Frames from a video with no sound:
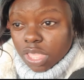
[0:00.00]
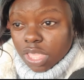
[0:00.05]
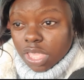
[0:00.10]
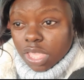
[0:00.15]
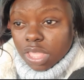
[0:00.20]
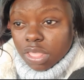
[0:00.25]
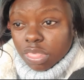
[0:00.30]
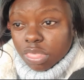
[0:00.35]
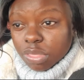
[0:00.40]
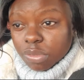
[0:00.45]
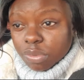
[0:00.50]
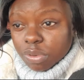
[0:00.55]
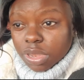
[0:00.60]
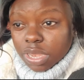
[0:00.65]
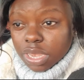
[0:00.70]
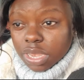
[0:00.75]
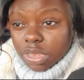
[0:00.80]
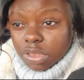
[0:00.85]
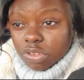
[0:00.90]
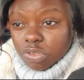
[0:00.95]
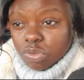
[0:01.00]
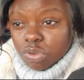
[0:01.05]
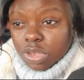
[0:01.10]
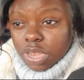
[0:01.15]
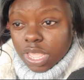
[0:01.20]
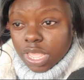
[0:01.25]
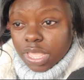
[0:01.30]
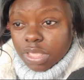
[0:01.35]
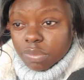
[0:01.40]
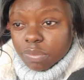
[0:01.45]
get 2
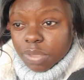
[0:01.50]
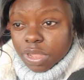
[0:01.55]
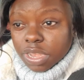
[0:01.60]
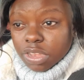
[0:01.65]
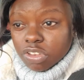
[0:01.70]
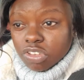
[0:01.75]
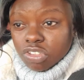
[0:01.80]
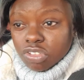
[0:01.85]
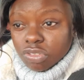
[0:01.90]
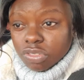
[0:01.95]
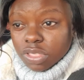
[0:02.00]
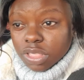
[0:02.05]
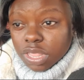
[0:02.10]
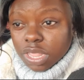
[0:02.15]
days, Monday, Tuesday,